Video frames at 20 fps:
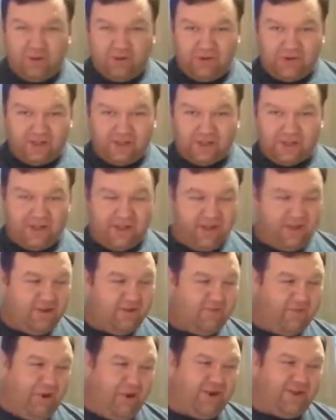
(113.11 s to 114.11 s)
to
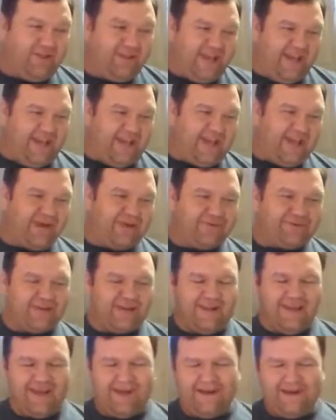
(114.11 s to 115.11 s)
just point
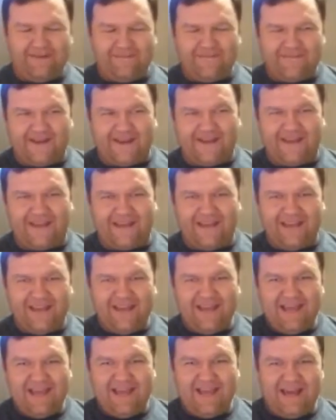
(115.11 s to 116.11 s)
that
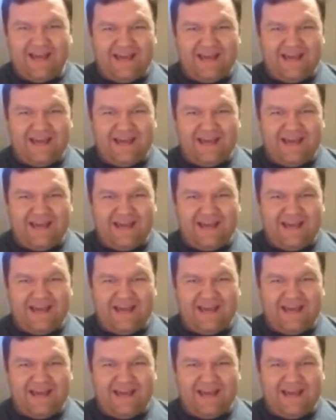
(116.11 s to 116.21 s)
out.